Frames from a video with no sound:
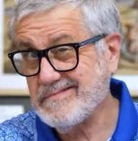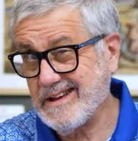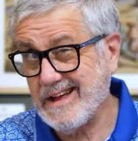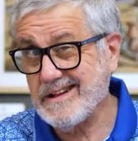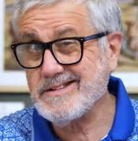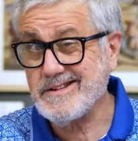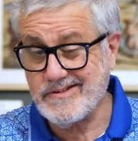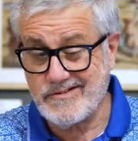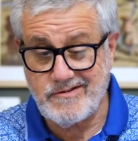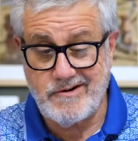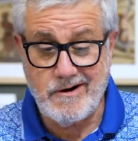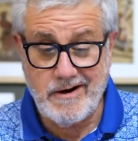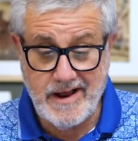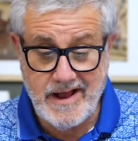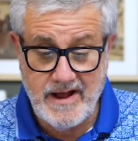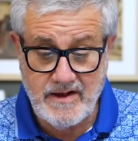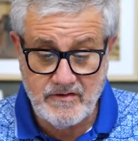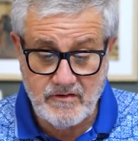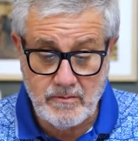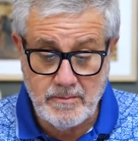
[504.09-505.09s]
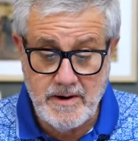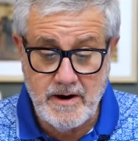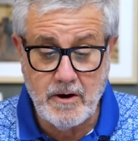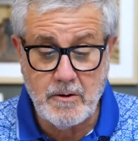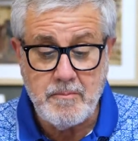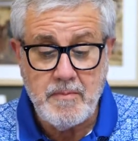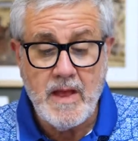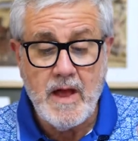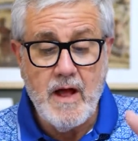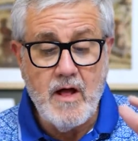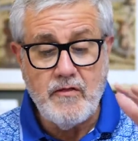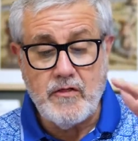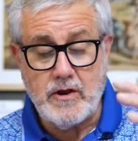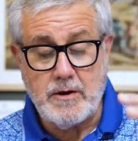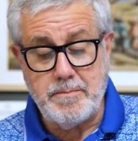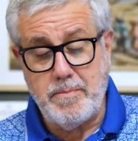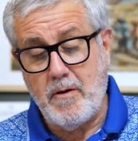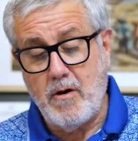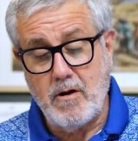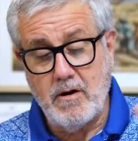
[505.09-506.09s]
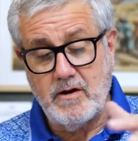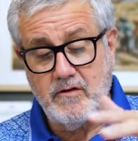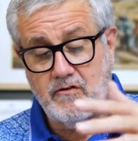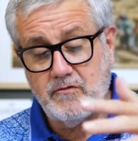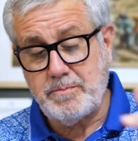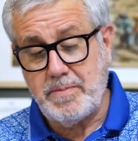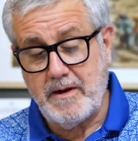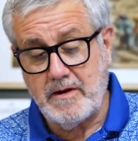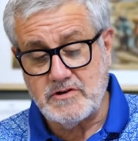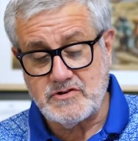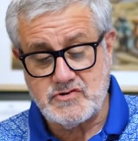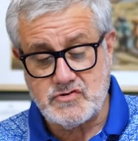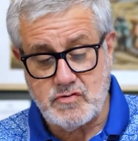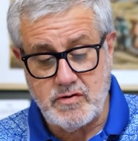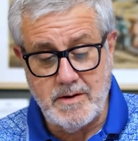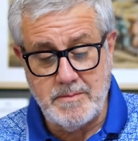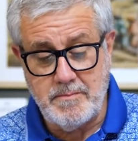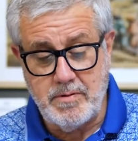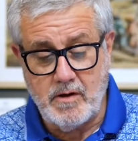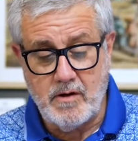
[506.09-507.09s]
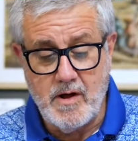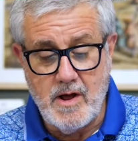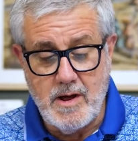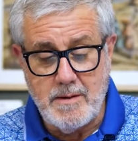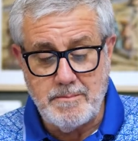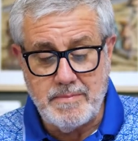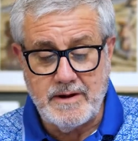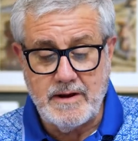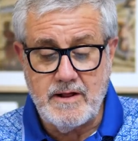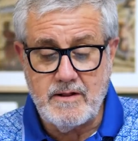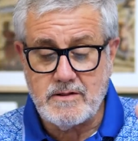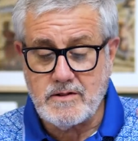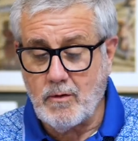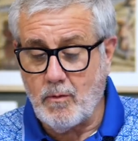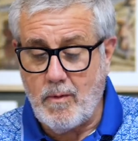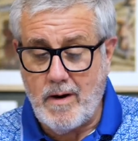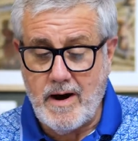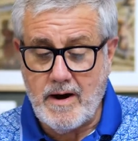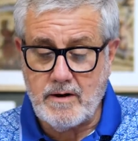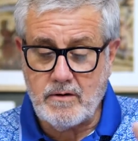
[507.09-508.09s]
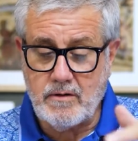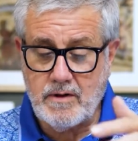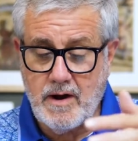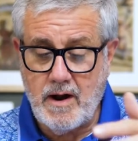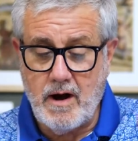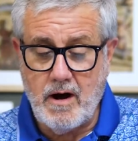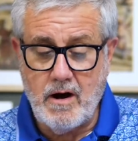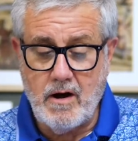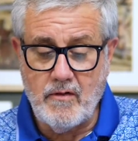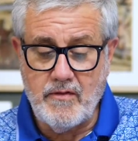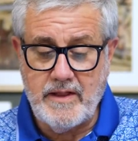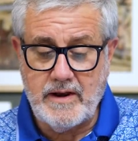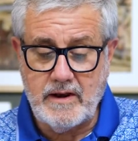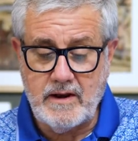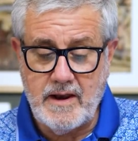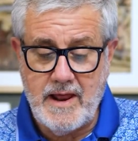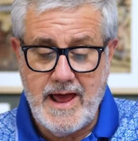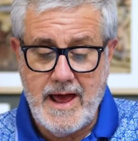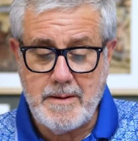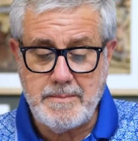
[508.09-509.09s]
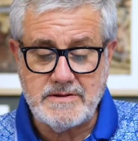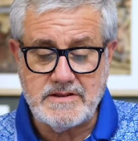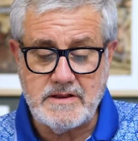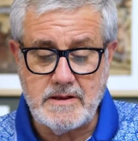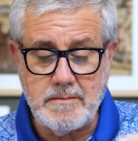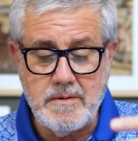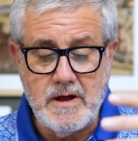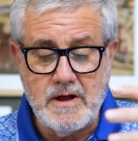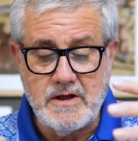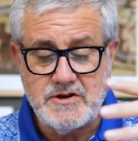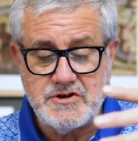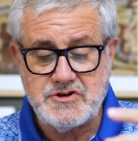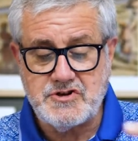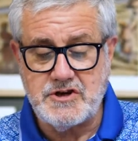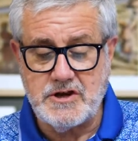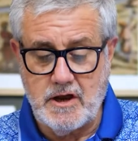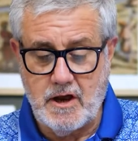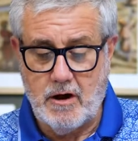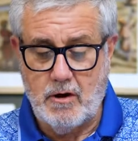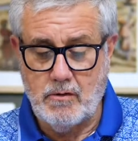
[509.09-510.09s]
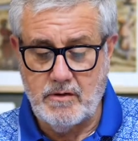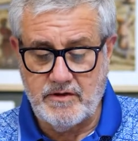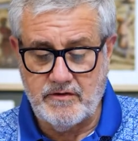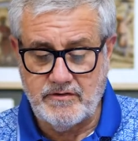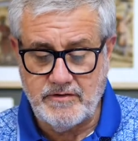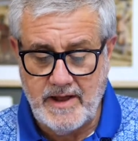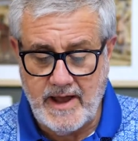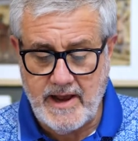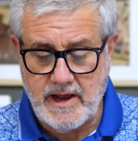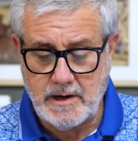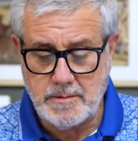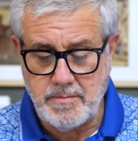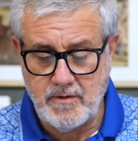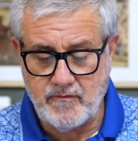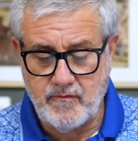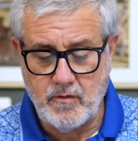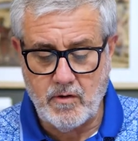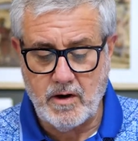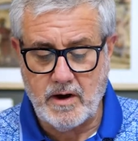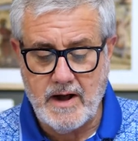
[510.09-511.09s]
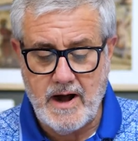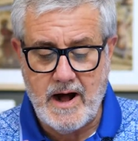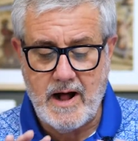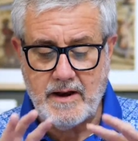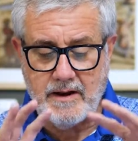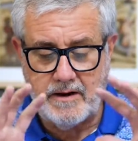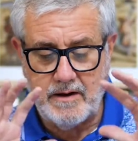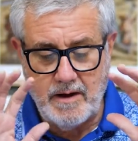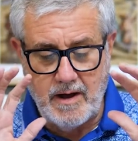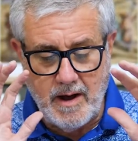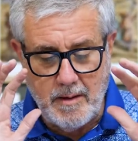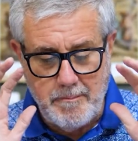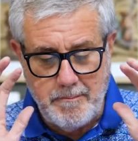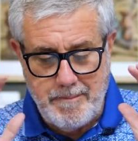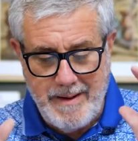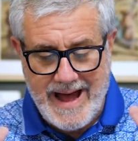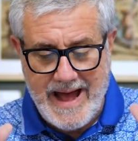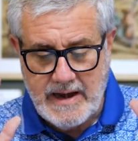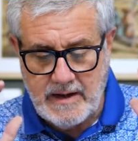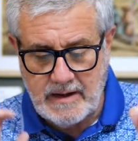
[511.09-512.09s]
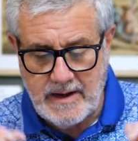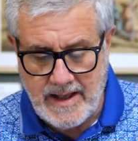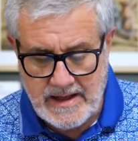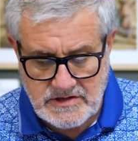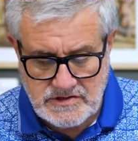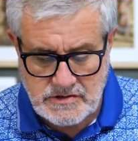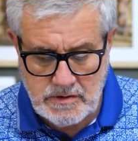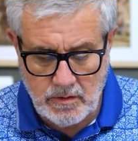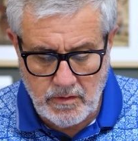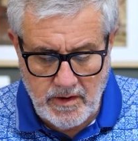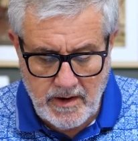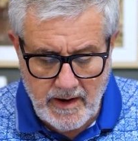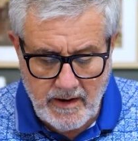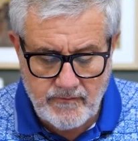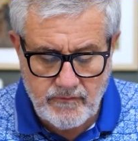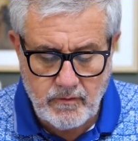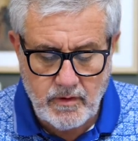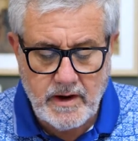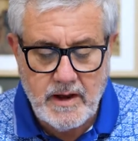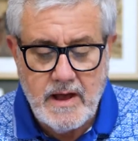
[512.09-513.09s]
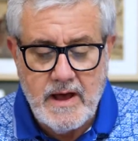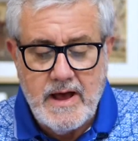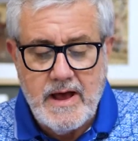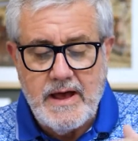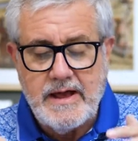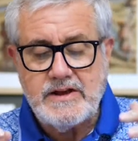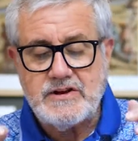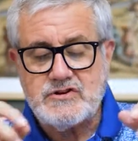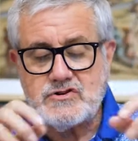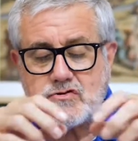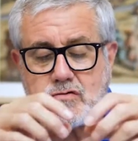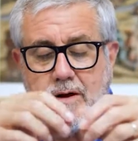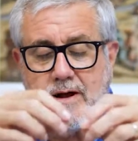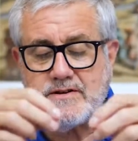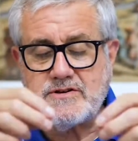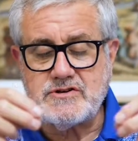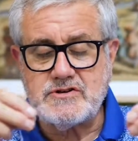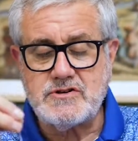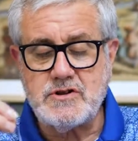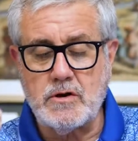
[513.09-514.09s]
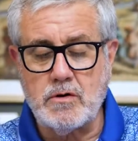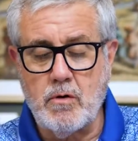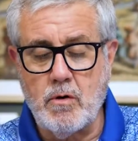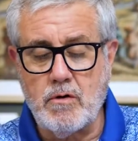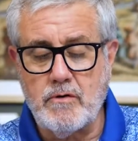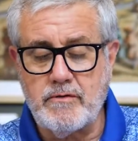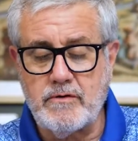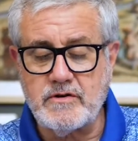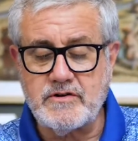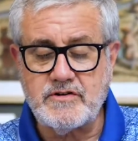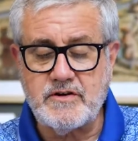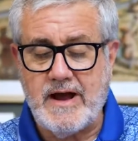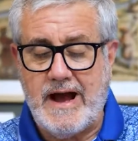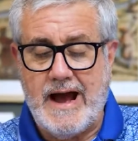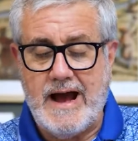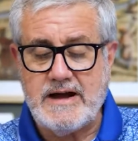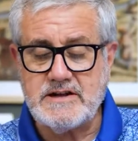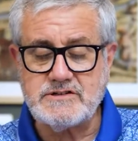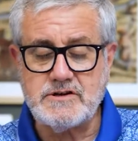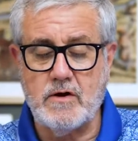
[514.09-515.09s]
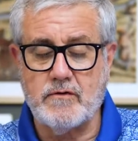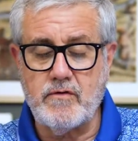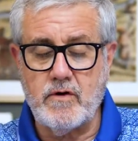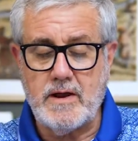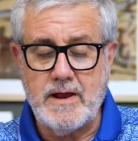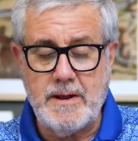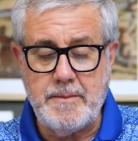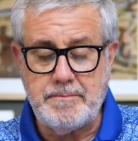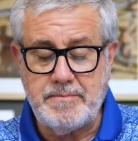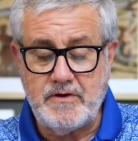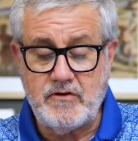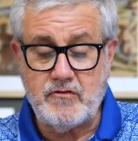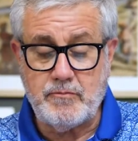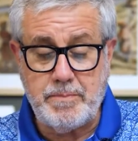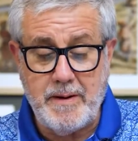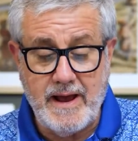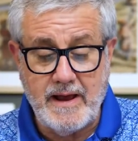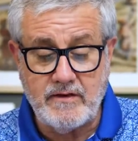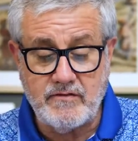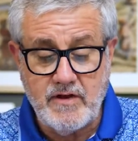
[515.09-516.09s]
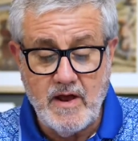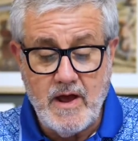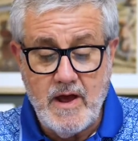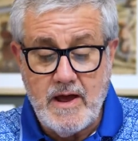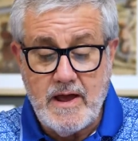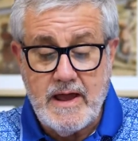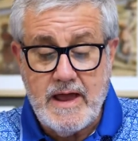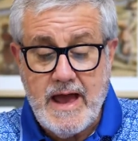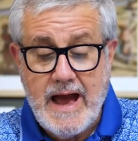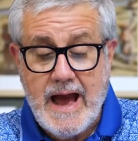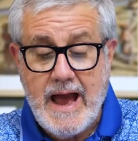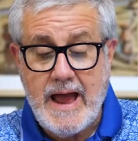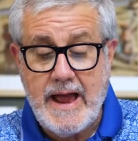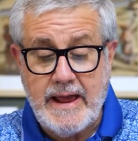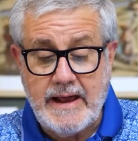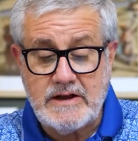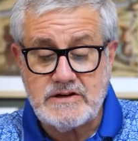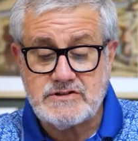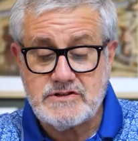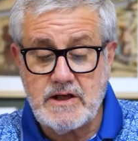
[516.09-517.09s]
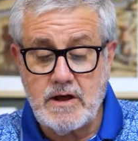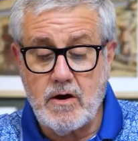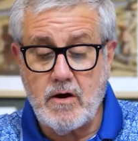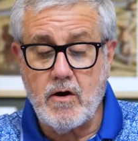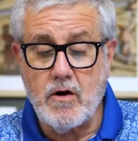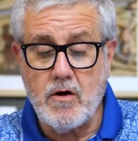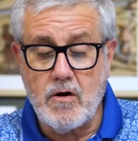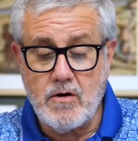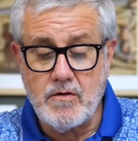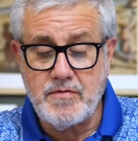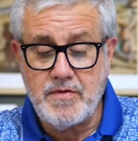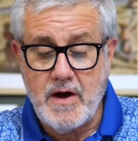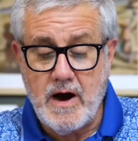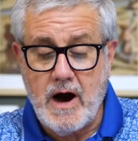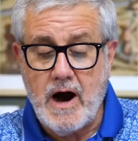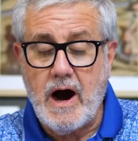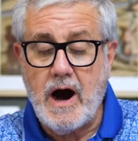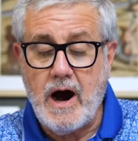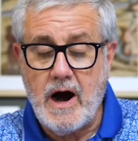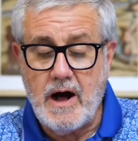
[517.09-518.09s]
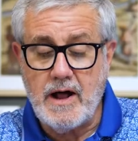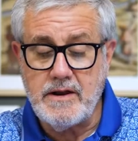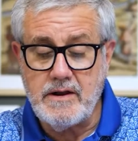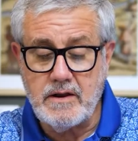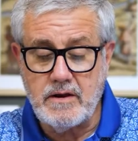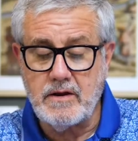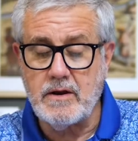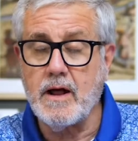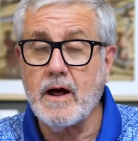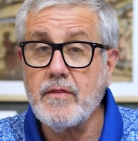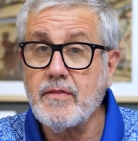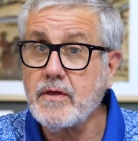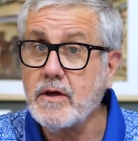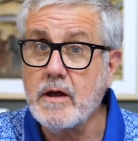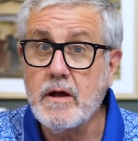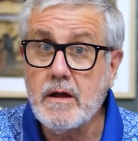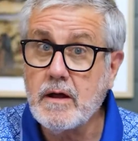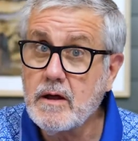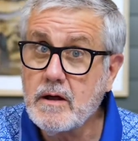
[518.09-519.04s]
Get the sarcasm here. The departed spirits tremble beneath the water, and all that inhabit them. Sheol is naked before God, and Abaddon has no covering. He stretches the northern skies over empty space. He hangs the earth on nothing.